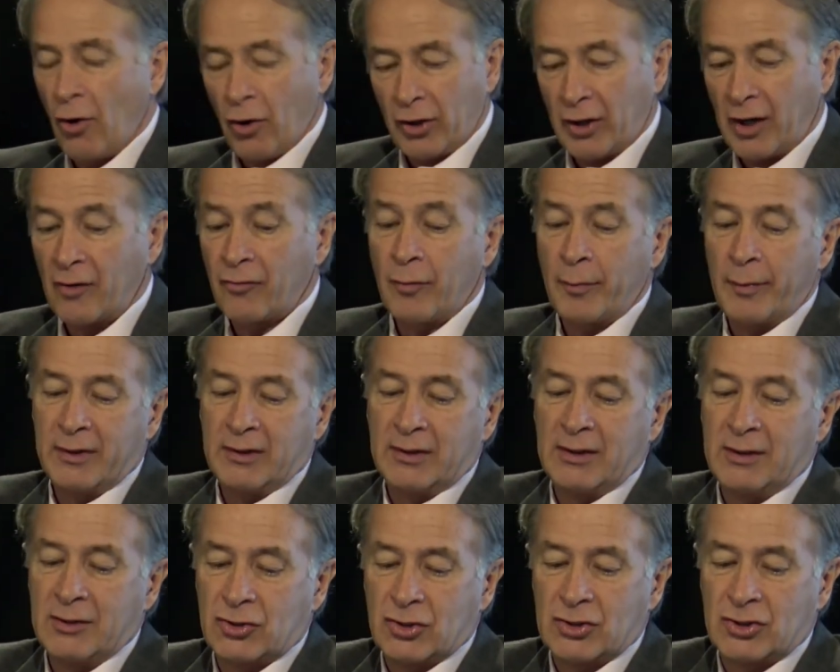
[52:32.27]
Government
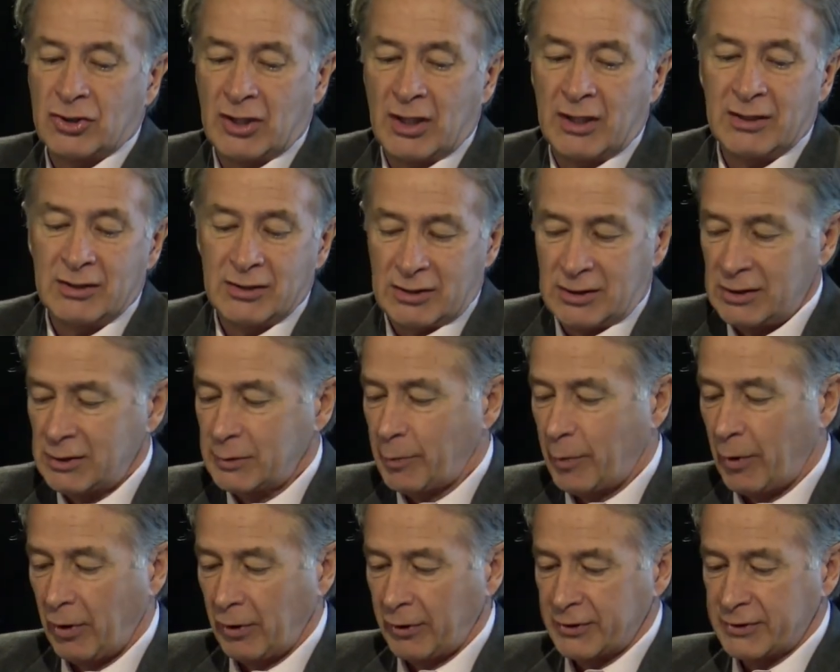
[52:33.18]
needs to change these
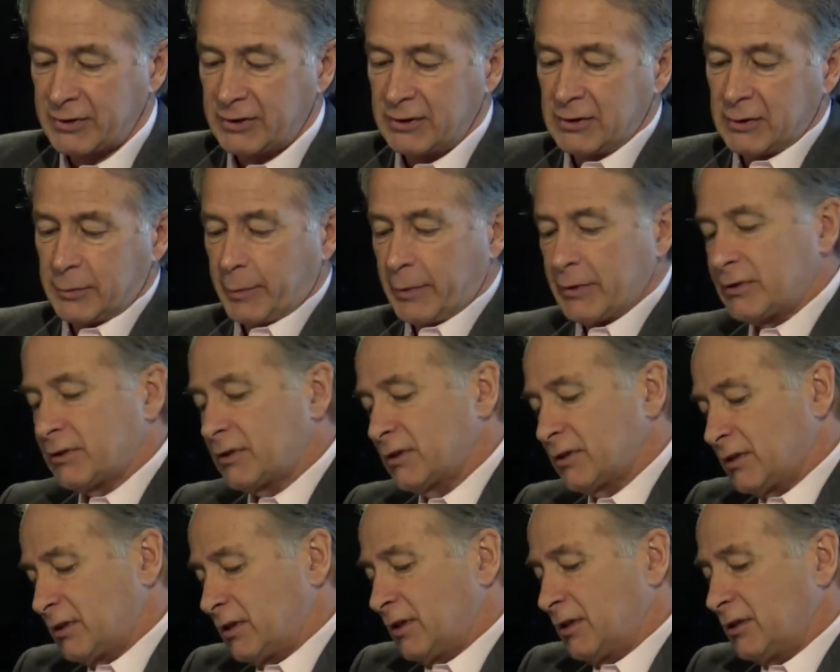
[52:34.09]
policies.
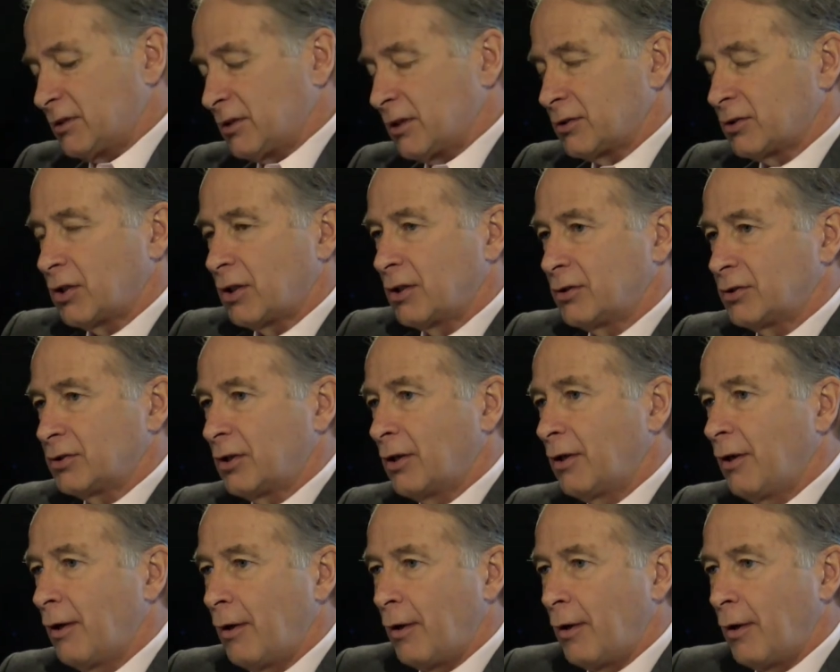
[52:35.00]
Business needs to change.